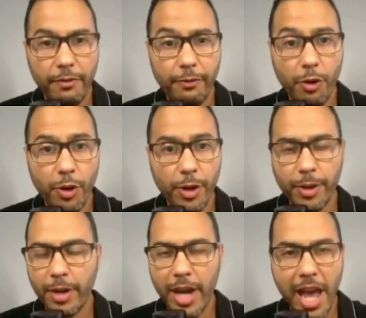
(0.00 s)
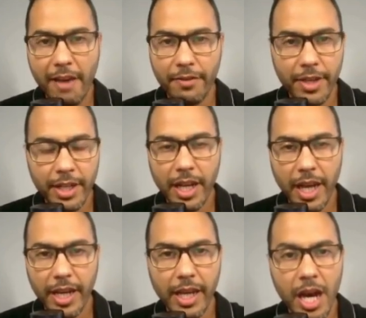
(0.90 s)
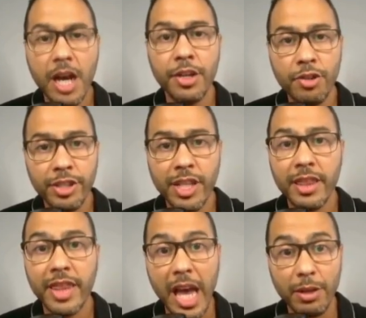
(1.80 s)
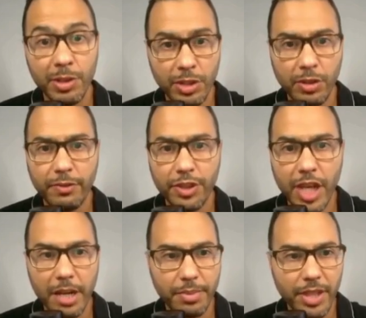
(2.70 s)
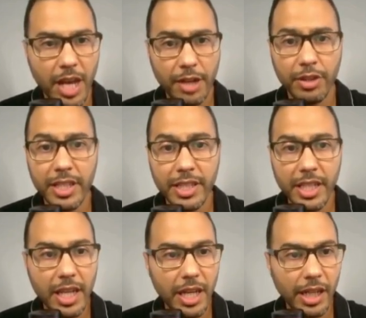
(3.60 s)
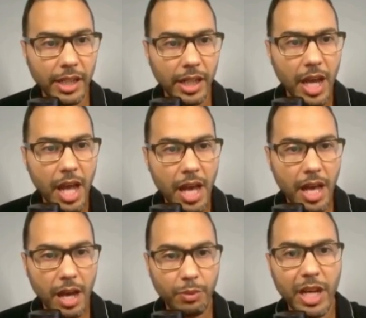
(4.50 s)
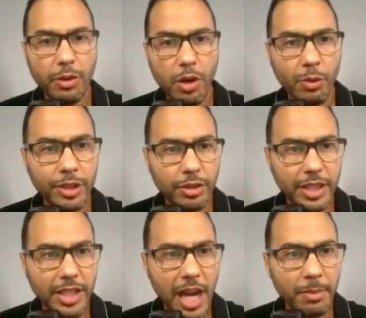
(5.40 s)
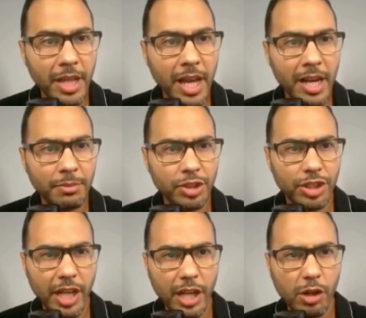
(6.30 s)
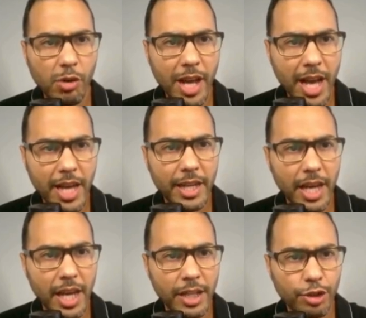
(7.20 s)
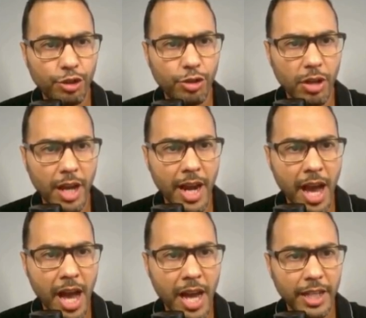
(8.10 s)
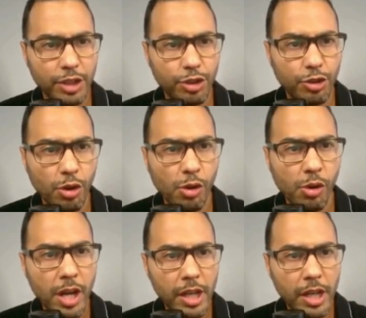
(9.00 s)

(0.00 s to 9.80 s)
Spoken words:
for having like hundreds and thousands of shapes. And you can see here, without going to the timeline, I'm just gonna go ahead and hide and show